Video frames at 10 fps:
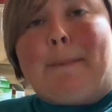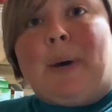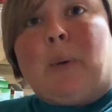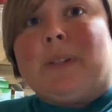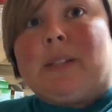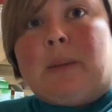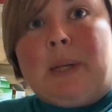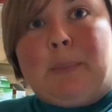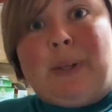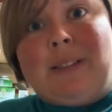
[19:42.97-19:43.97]
but when
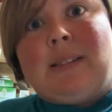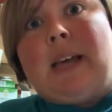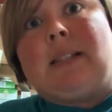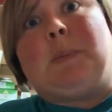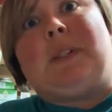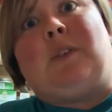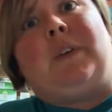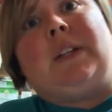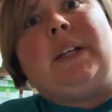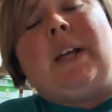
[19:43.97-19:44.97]
somebody puts that
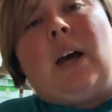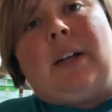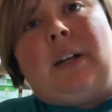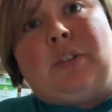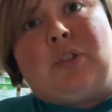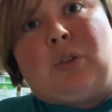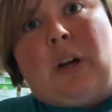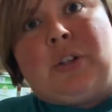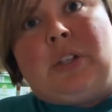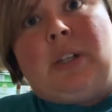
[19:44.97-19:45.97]
specifically on an
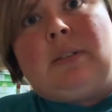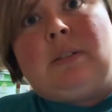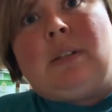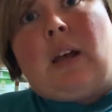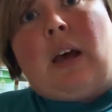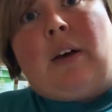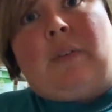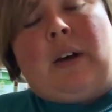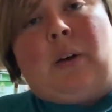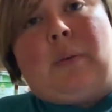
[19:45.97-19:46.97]
instruction of
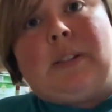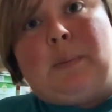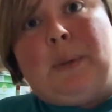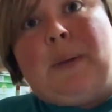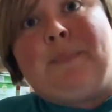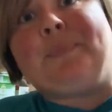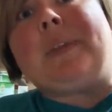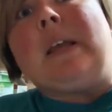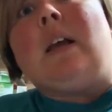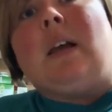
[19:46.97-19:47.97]
a recipe,
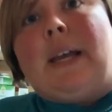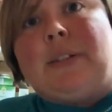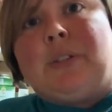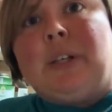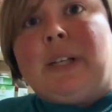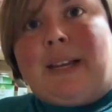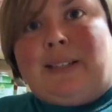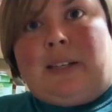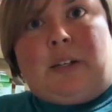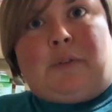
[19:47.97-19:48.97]
it's a good
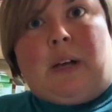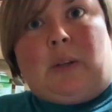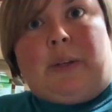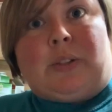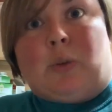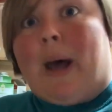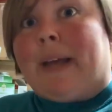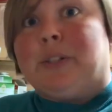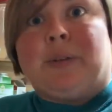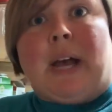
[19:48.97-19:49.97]
idea to follow it. So
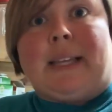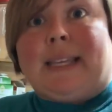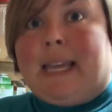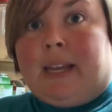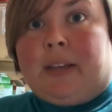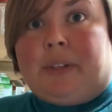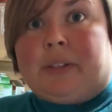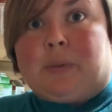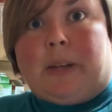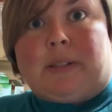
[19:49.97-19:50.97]
I do not can
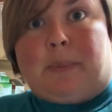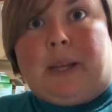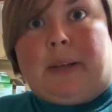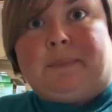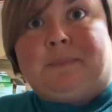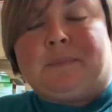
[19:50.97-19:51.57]
this recipe.